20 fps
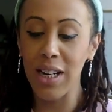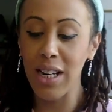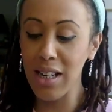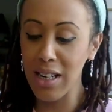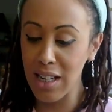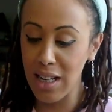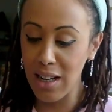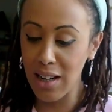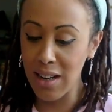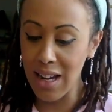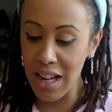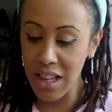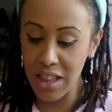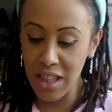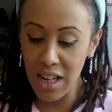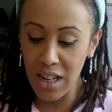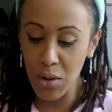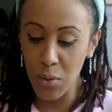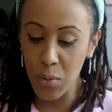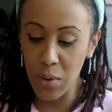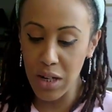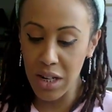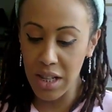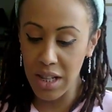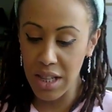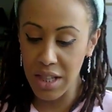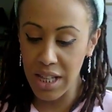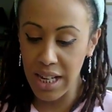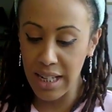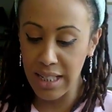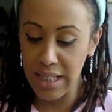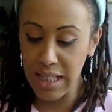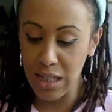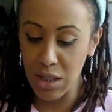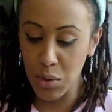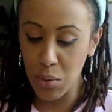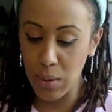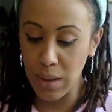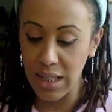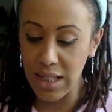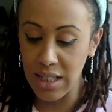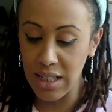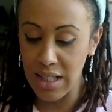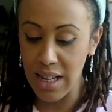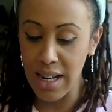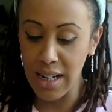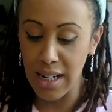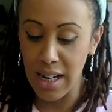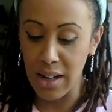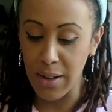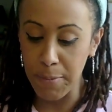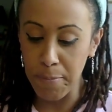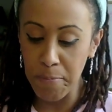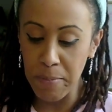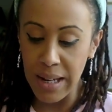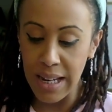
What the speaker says: And then I think one of the things that's really stand out